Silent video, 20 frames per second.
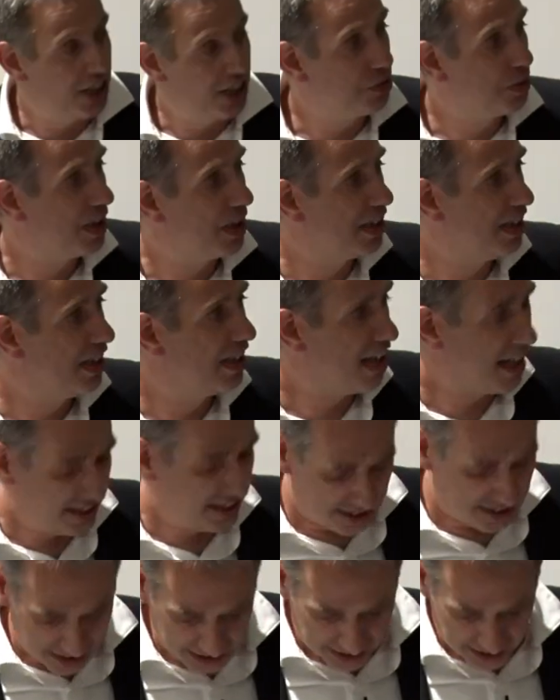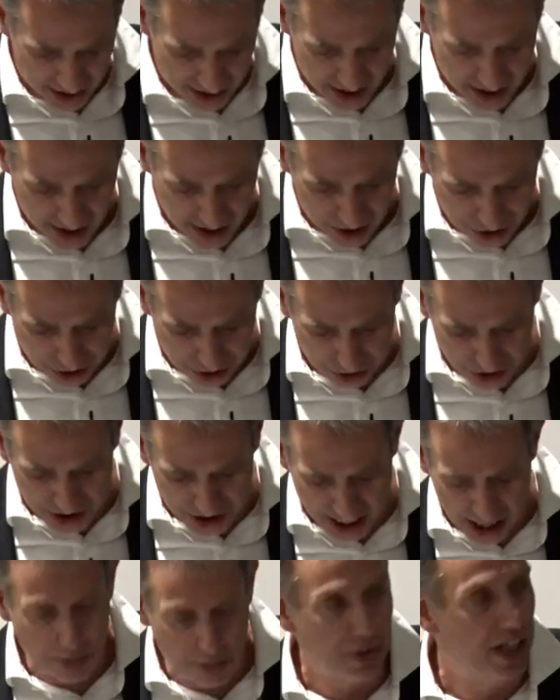we're delighted to
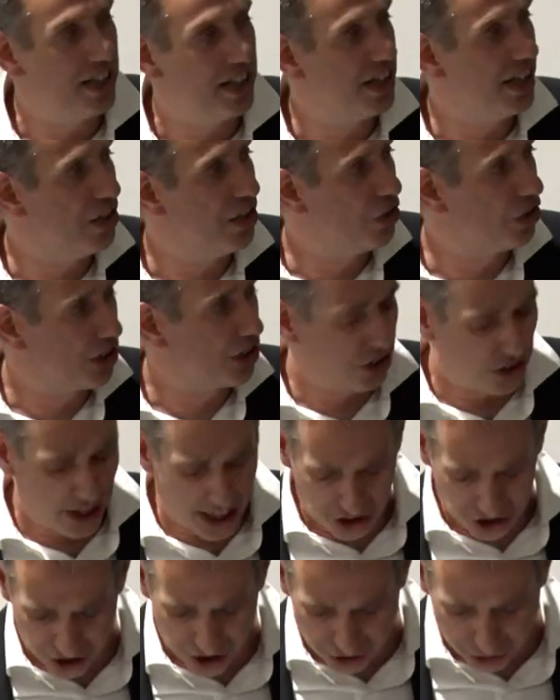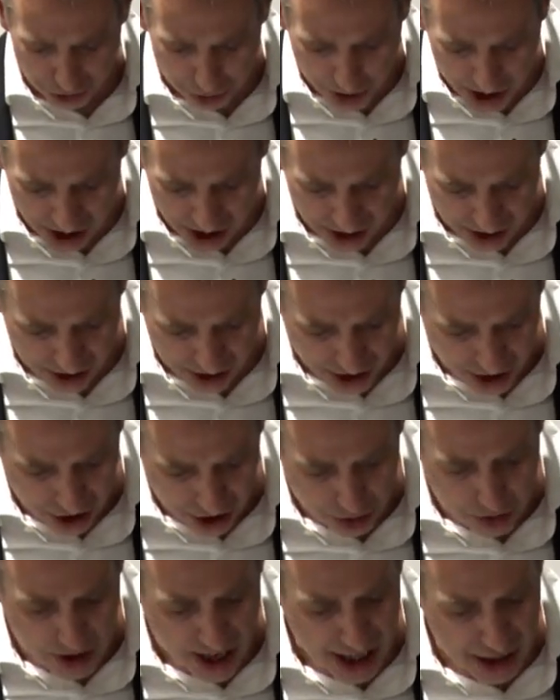celebrate the inauguration of Will,
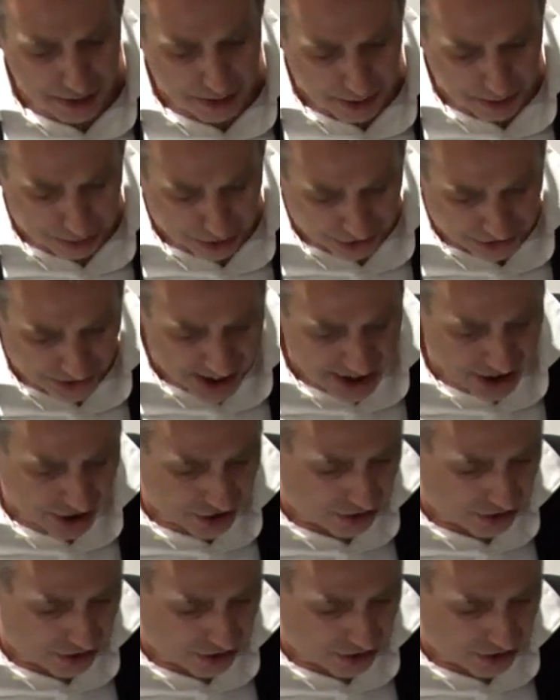who has been professor of